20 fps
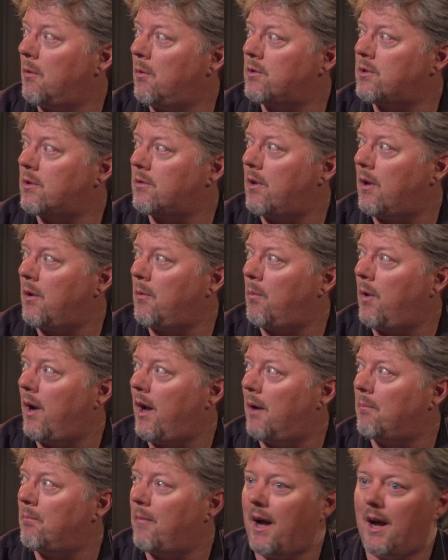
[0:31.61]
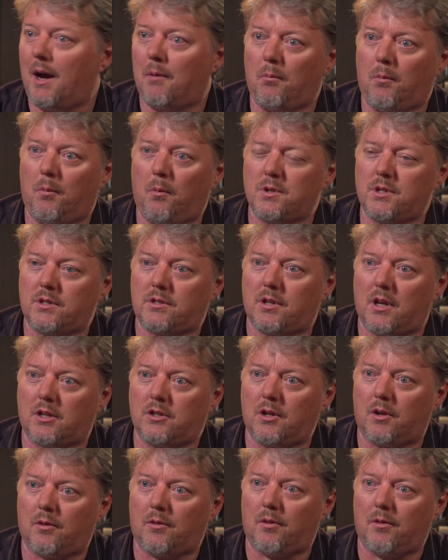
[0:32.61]
It
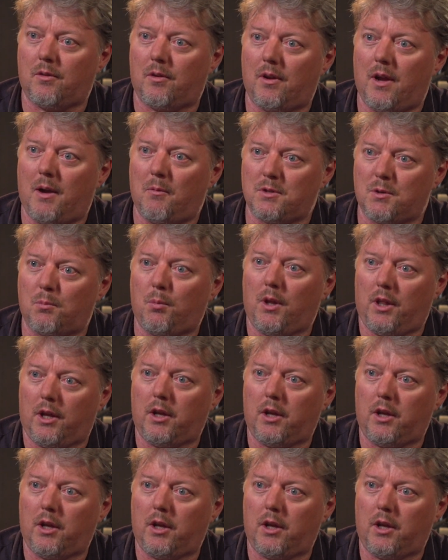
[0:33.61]
was a really